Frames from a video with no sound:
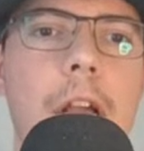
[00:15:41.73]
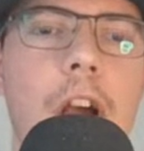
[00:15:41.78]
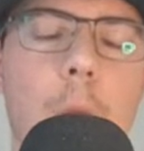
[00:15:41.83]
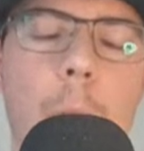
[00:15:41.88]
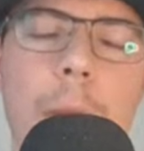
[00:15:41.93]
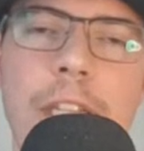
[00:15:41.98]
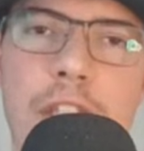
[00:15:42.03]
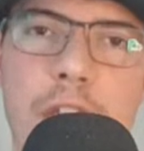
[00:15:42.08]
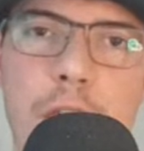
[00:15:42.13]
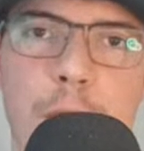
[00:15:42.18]

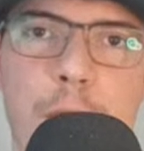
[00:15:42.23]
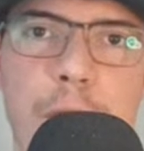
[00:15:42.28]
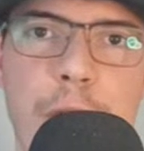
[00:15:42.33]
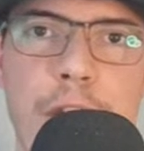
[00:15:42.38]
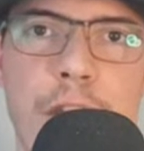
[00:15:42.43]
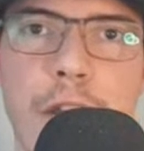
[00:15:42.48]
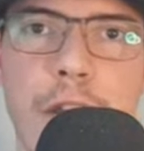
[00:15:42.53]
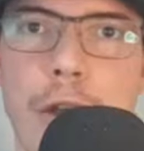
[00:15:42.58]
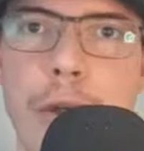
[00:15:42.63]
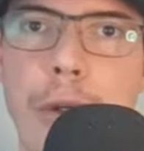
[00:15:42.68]
Going 2
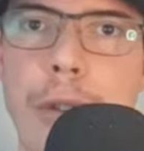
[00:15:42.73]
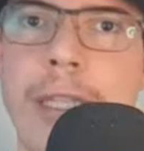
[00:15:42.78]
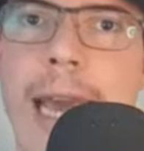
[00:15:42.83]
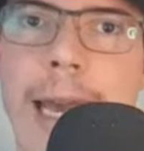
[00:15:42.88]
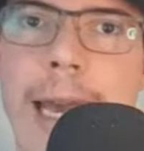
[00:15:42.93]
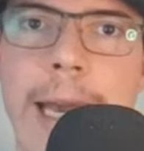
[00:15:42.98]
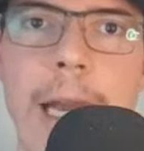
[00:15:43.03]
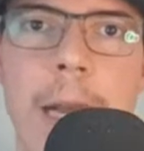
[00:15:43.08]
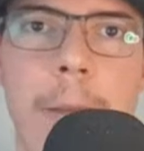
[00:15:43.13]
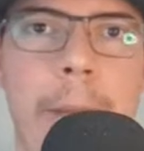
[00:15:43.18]
for 2,
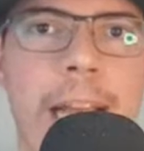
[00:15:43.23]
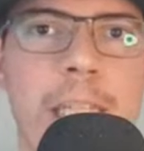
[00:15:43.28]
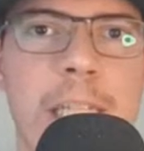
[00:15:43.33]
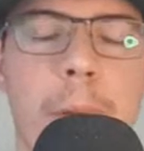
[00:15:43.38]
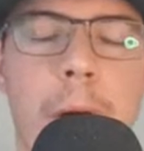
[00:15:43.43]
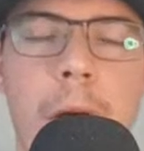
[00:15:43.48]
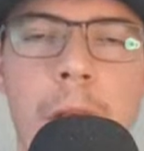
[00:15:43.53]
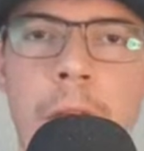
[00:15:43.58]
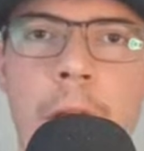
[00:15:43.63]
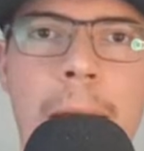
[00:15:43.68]
taking a
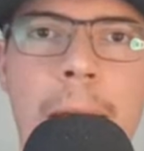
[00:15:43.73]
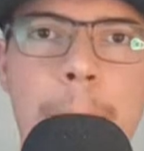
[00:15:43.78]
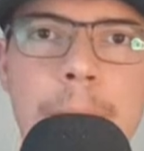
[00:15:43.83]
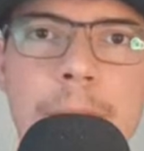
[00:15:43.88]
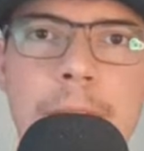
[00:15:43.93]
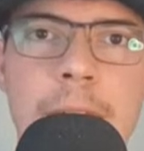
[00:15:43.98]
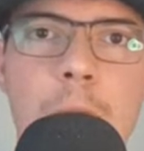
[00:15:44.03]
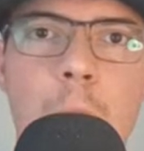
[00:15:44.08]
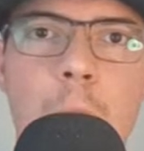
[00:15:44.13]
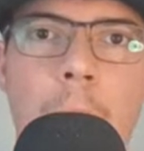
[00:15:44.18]
baseball the
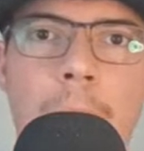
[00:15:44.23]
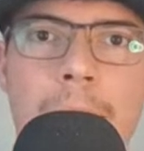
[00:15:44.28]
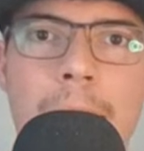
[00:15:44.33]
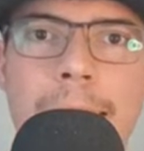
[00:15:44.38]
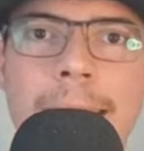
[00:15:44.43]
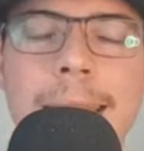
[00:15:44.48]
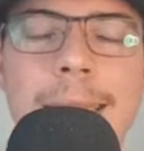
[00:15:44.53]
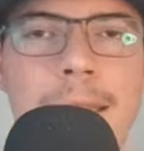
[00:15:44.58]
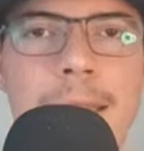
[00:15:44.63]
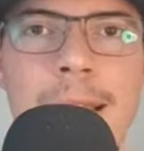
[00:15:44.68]
opposite
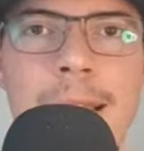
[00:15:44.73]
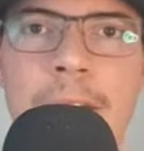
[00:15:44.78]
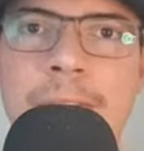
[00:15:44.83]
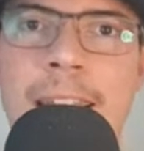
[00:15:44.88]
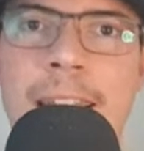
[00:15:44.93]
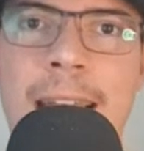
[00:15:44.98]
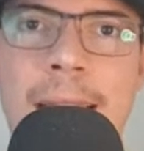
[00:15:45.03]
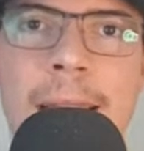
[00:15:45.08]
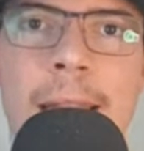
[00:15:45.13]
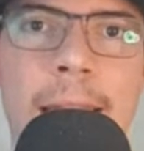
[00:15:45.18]
way. He's a
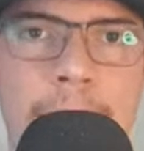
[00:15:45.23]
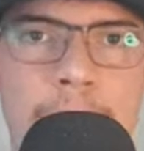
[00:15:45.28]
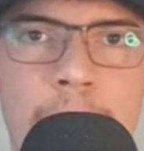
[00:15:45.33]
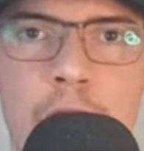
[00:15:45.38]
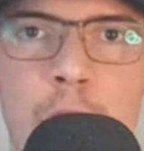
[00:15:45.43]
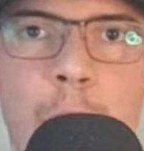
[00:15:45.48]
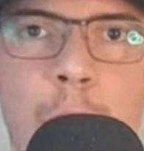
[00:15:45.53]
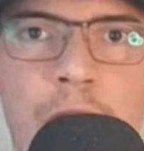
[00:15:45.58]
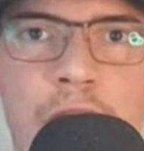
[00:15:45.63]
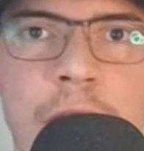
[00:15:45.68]
left-handed
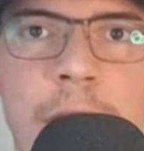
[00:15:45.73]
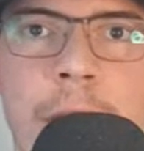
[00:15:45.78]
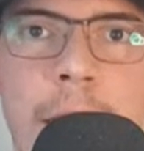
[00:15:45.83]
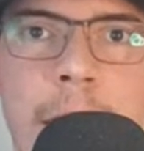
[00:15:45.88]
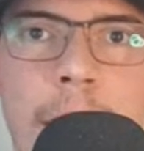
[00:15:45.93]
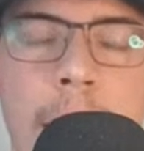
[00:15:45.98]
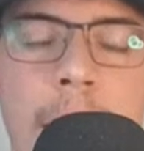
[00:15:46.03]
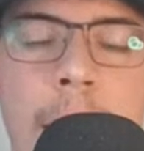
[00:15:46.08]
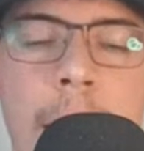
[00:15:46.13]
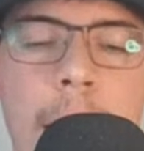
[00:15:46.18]
hitter, which is
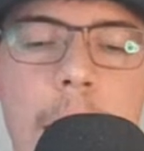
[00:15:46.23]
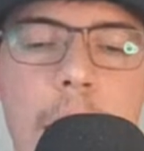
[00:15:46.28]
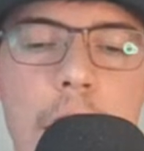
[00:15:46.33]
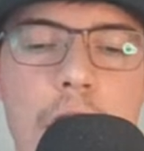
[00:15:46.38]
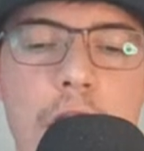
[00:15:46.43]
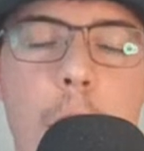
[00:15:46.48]
going to,